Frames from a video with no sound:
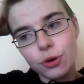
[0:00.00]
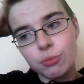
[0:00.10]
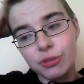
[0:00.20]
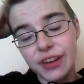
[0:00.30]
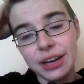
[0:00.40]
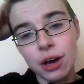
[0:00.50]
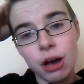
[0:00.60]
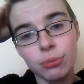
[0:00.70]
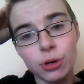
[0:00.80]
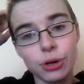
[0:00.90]
or prevent
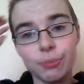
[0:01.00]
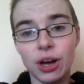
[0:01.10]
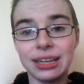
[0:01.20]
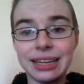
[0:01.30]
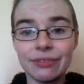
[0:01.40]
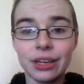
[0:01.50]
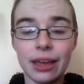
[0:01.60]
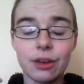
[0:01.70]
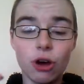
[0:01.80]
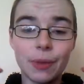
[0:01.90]
art block by leaving
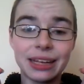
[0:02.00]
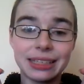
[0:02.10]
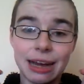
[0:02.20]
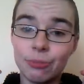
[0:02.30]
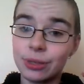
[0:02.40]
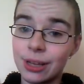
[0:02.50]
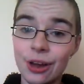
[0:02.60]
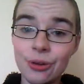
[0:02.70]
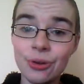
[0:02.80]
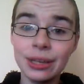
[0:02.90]
a comment down
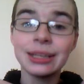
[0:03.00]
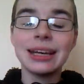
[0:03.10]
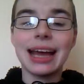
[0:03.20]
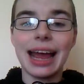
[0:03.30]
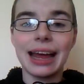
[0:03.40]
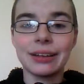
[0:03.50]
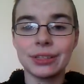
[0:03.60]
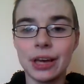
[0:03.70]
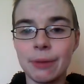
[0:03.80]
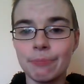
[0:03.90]
below,
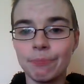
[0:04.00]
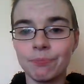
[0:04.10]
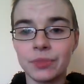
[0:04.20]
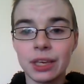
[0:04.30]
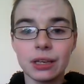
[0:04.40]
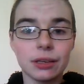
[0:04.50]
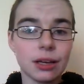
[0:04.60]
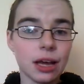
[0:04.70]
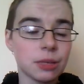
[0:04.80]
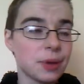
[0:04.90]
and
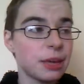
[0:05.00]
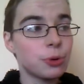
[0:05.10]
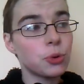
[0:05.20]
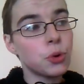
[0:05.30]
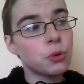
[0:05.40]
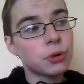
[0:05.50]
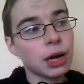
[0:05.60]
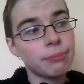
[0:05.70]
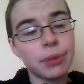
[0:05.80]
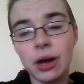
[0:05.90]
other people will
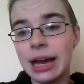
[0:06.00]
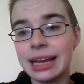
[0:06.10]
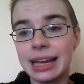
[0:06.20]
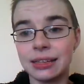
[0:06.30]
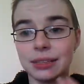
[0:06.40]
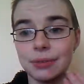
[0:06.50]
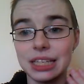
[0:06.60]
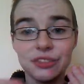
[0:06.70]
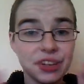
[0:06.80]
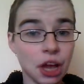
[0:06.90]
come by and
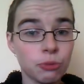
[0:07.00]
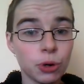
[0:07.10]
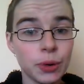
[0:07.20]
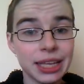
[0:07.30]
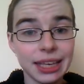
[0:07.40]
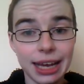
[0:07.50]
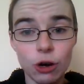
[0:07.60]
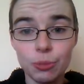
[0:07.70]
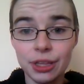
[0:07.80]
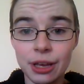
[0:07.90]
this video will either
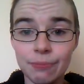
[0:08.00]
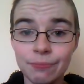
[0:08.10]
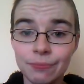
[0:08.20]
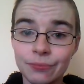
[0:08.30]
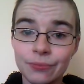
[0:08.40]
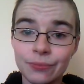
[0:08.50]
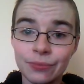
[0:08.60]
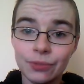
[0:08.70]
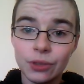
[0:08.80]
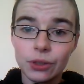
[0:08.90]
help them,
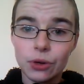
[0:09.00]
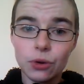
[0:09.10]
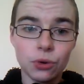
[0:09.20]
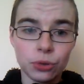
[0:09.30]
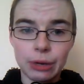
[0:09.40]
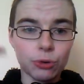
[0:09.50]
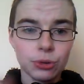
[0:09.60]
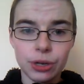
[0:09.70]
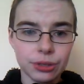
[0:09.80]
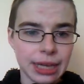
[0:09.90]
or they
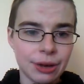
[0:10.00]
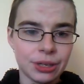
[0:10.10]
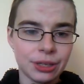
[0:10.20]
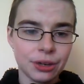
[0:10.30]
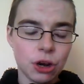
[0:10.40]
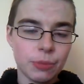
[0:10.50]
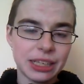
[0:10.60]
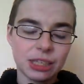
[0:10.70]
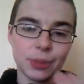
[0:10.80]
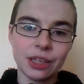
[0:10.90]
will look down in the
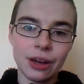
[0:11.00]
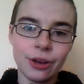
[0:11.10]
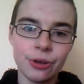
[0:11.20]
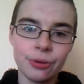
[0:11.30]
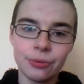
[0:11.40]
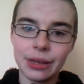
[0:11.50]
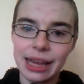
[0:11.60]
comments below